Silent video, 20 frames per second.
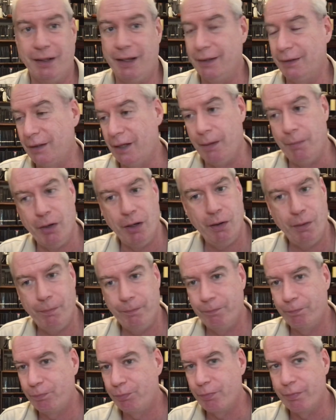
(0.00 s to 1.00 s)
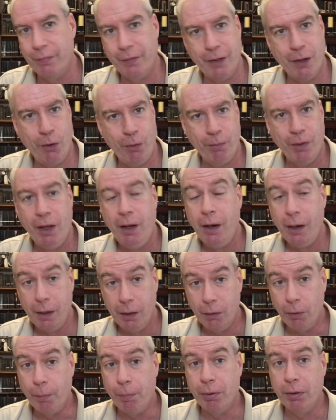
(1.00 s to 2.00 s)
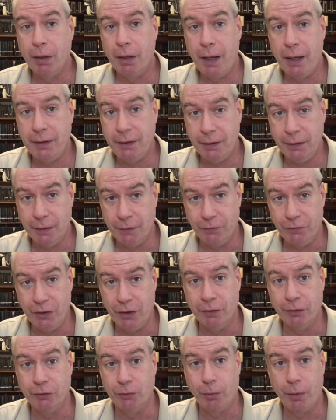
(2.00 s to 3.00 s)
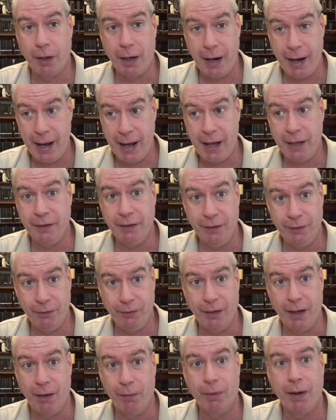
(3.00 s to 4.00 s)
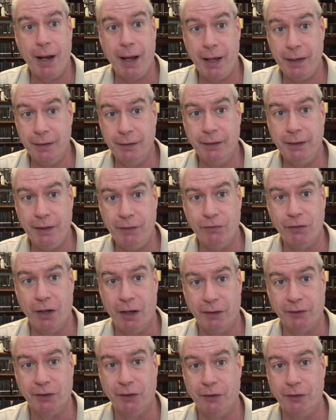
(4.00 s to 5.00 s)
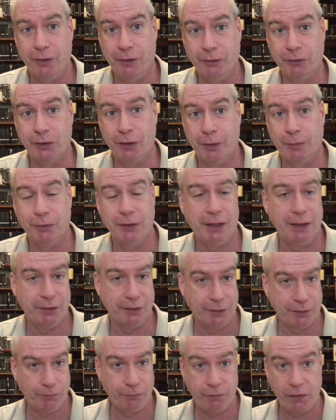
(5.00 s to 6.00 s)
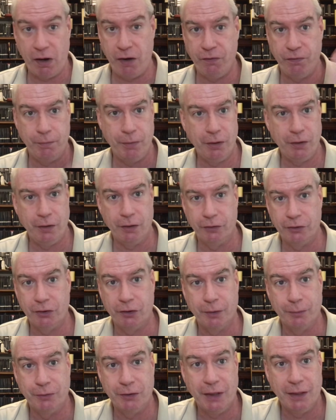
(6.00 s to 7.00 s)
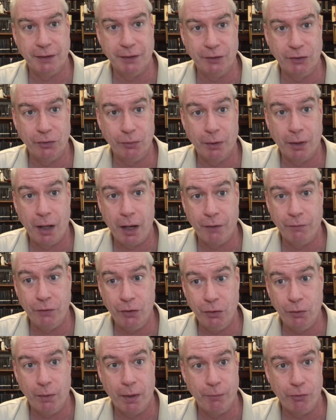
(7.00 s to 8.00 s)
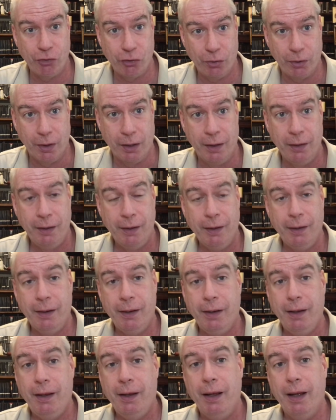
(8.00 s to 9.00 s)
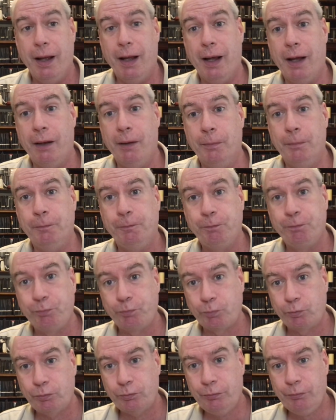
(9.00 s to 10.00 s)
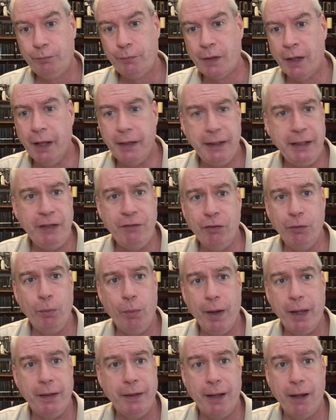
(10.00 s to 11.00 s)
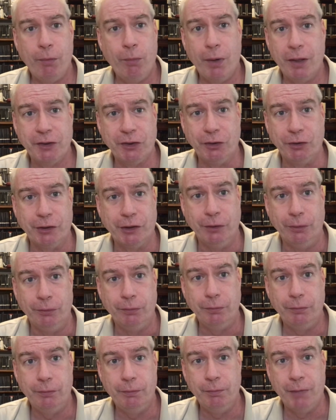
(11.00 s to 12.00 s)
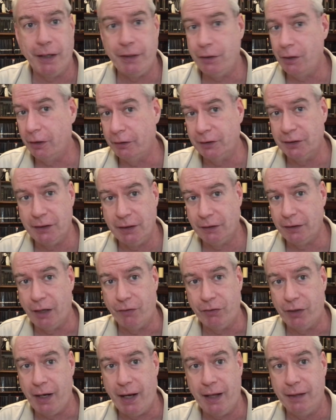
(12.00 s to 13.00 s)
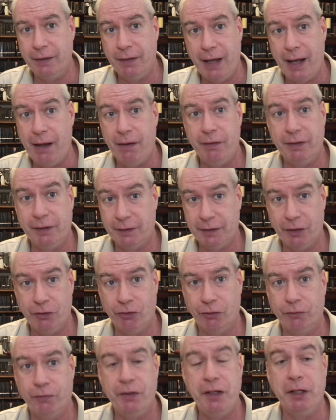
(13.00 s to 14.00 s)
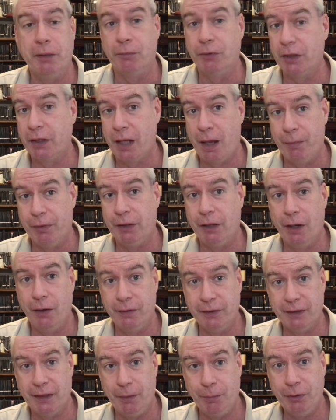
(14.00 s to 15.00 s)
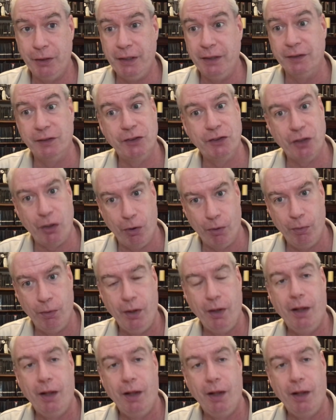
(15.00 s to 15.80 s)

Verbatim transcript: that time? Nope. Nope. For plenty of years where I had to do that, where I had to leave dogs under those circumstances. Very familiar circumstances to a lot of you, I'm sure. Um, and even when that wasn't true, my dogs still never had that essential freedom to come and go as they please. So